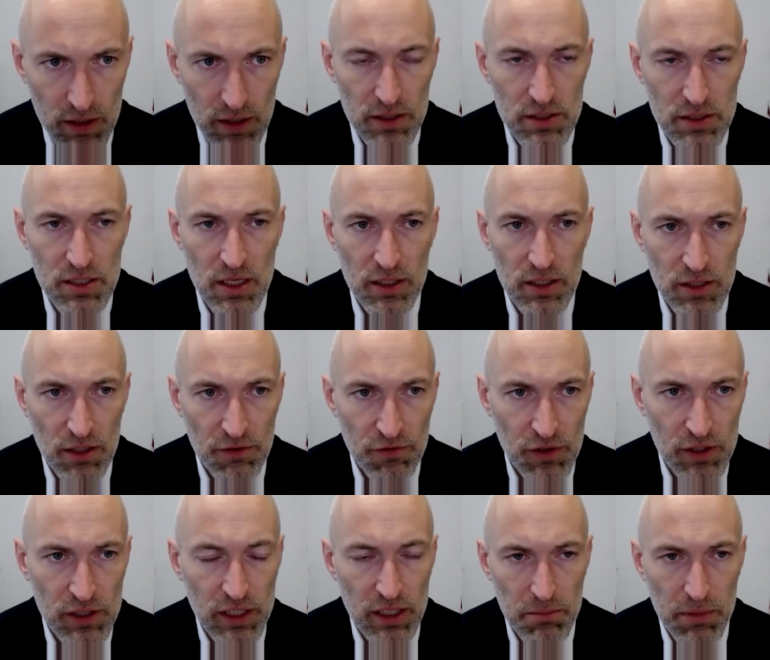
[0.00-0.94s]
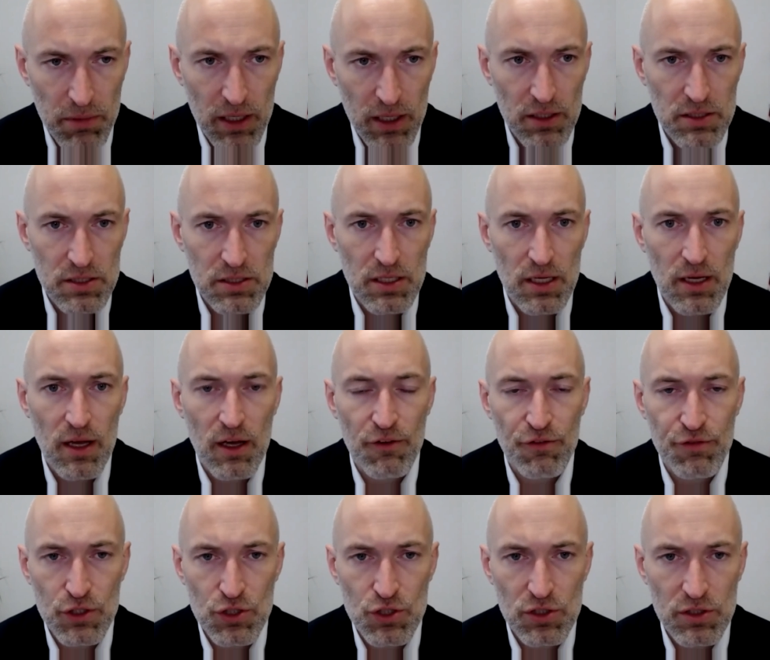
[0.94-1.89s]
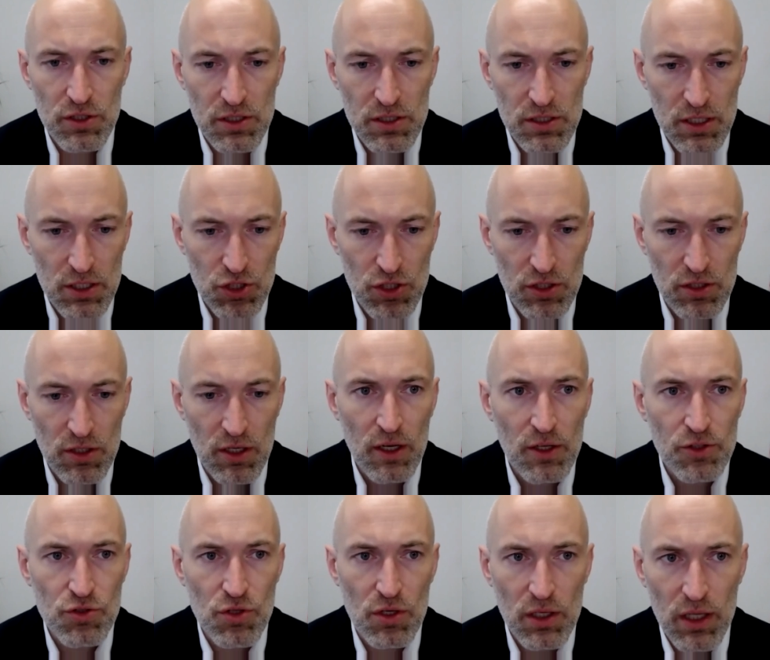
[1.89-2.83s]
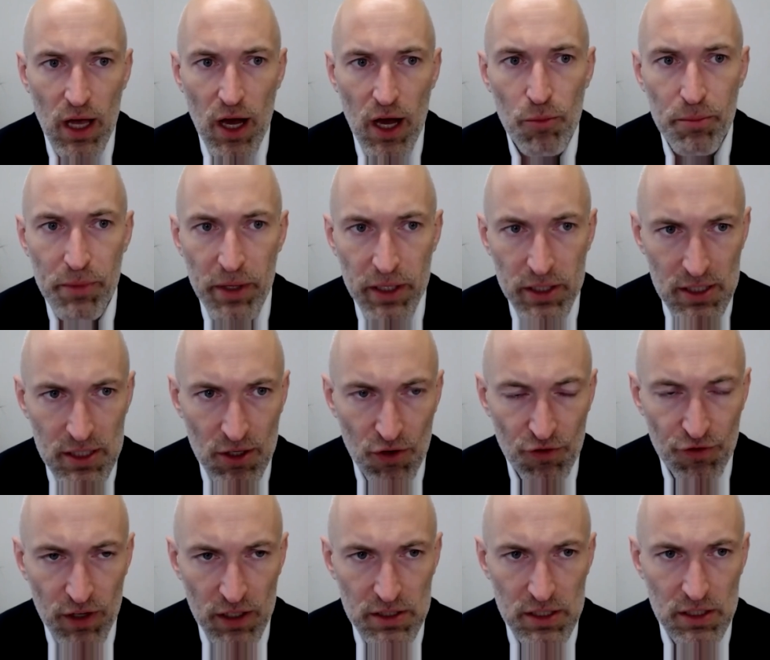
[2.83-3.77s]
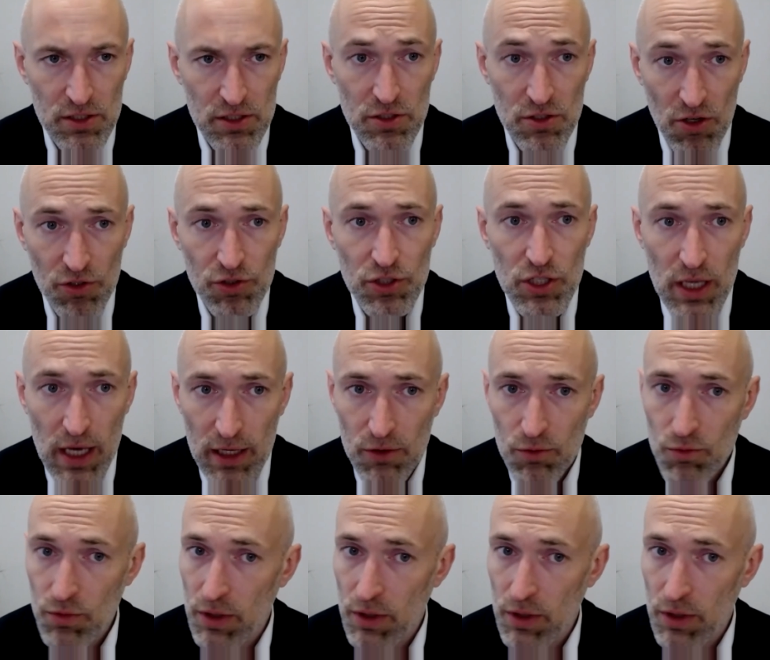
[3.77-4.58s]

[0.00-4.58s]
a scientifically based official decision to allow mixing of vaccines, not yet.